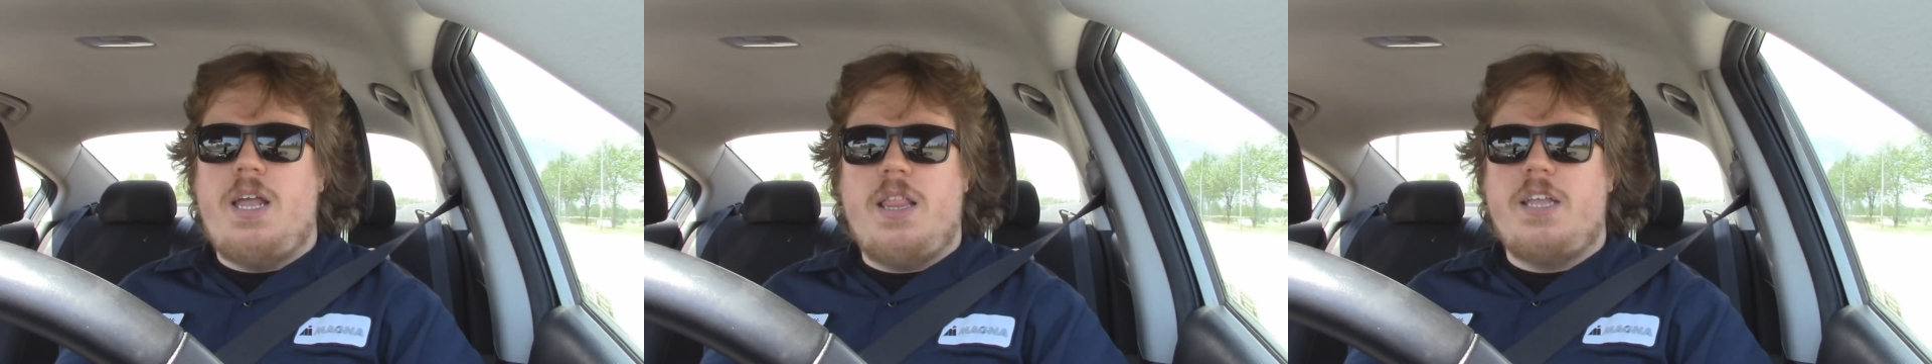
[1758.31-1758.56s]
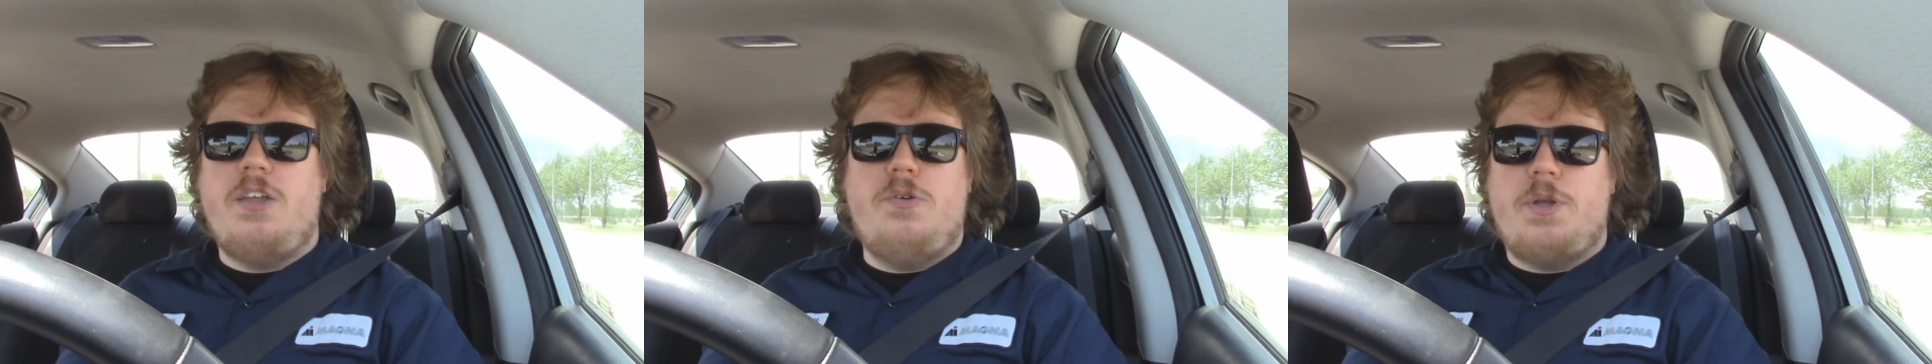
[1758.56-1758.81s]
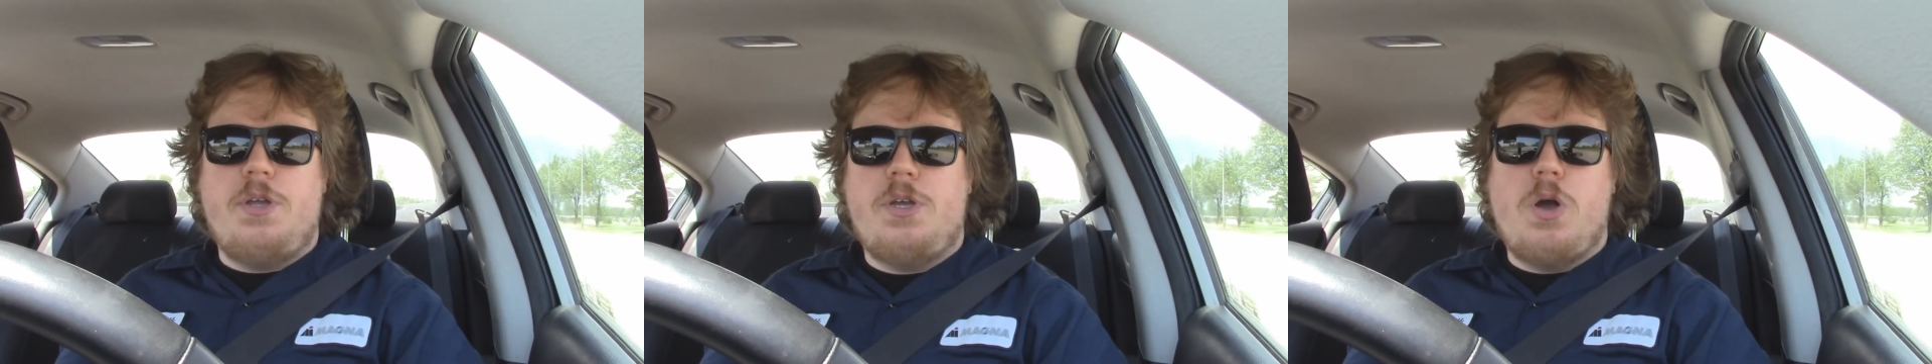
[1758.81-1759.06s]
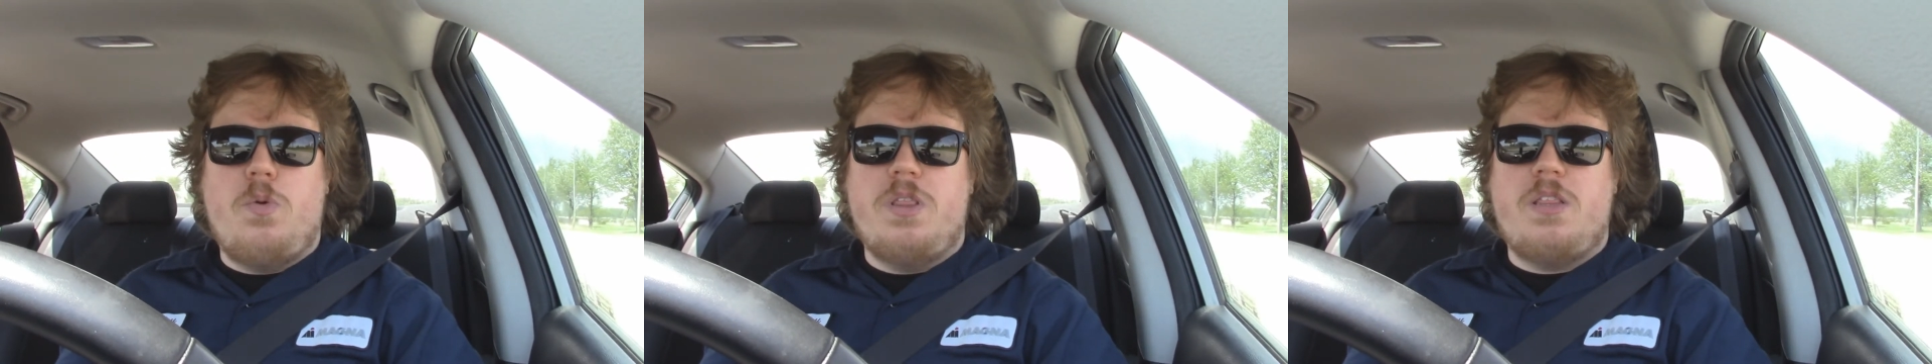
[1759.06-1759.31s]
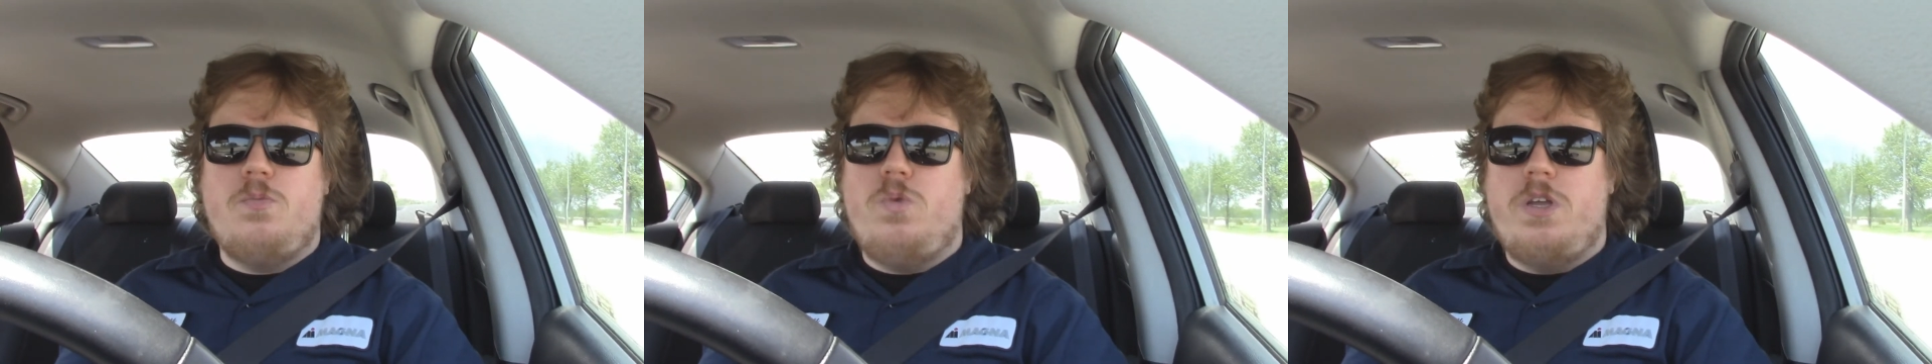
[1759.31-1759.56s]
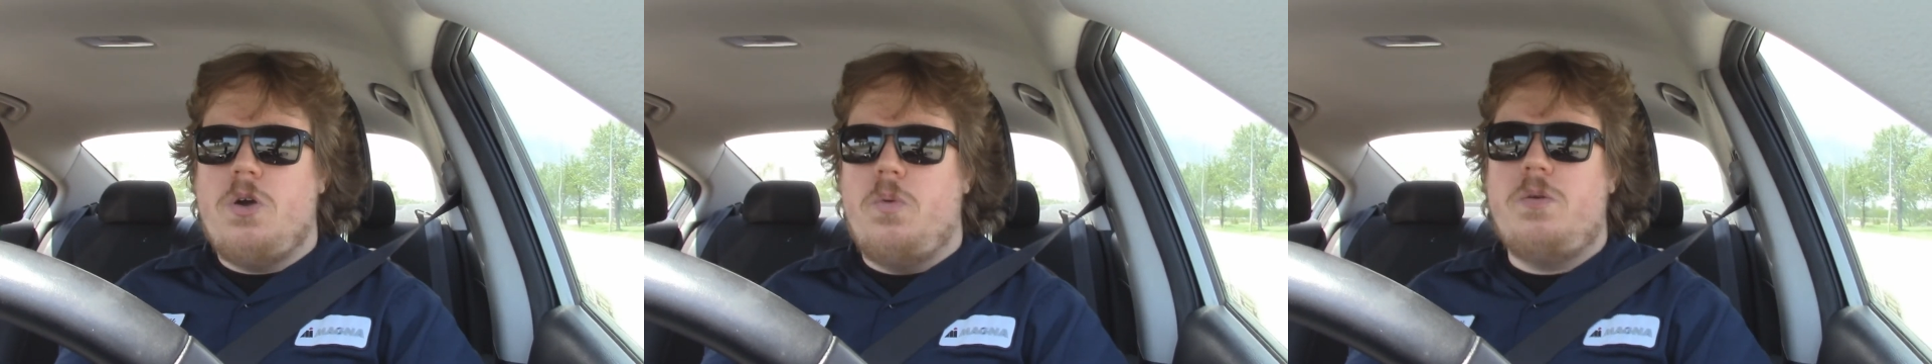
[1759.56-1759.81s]
you go
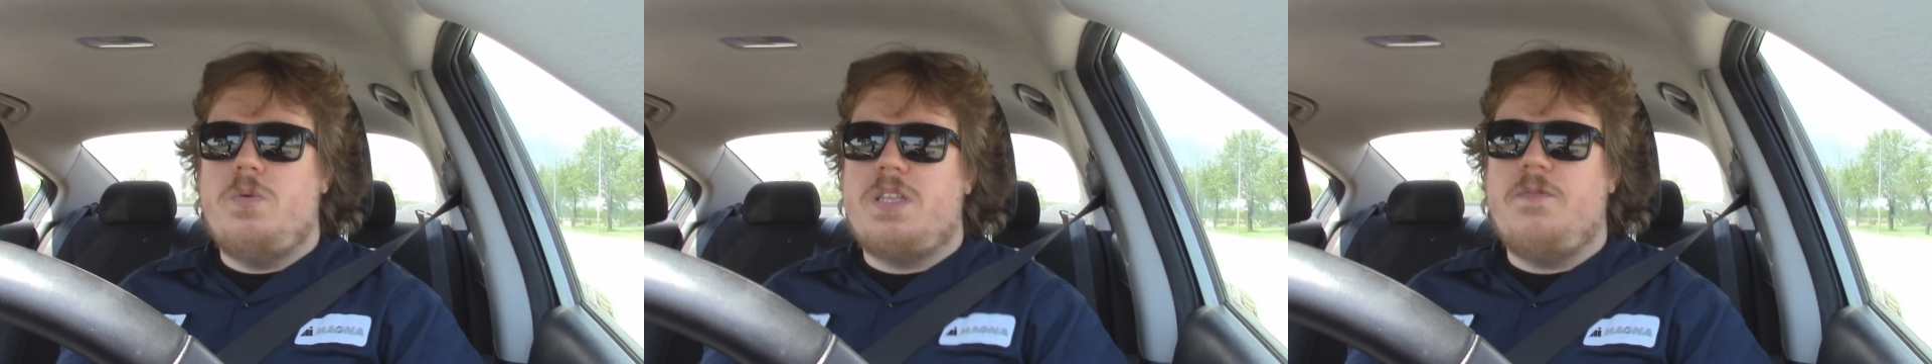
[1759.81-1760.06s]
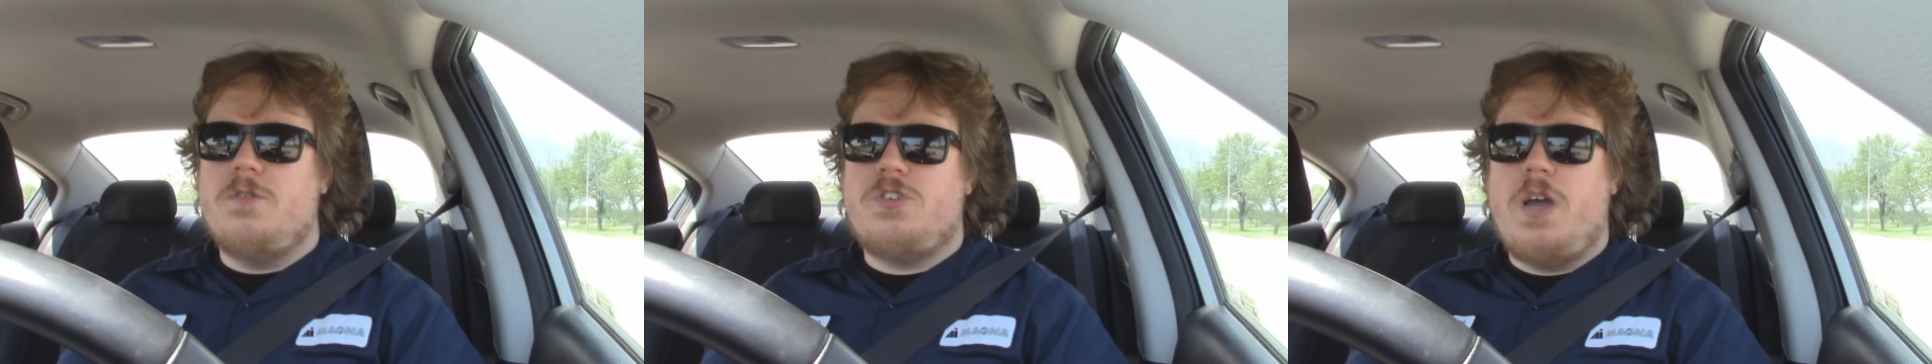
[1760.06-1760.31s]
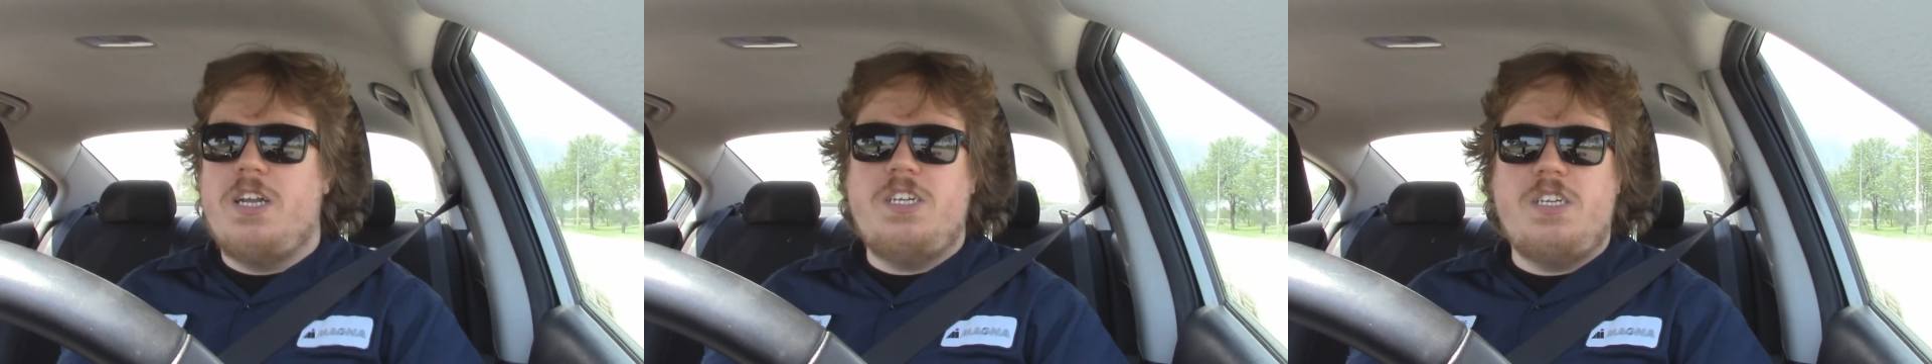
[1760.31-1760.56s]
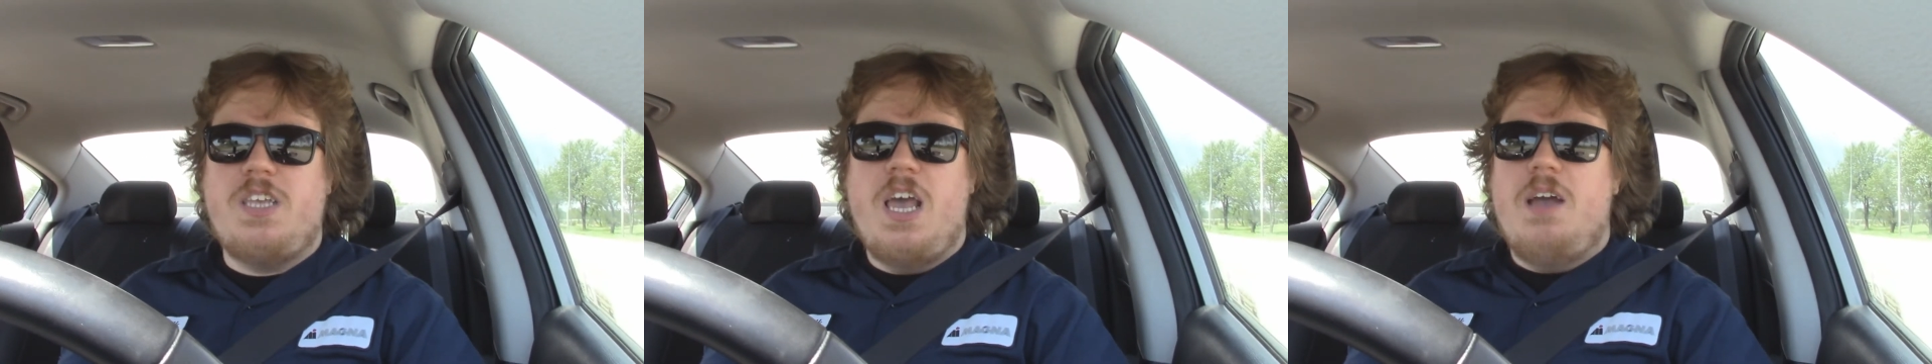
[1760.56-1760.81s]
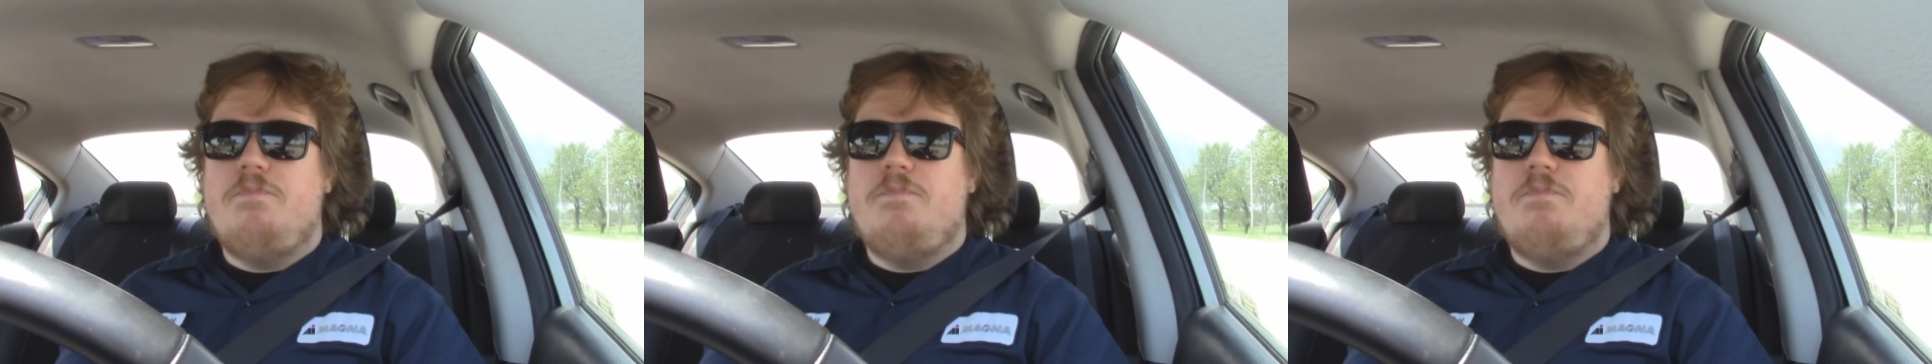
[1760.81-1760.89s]
in with different strategies.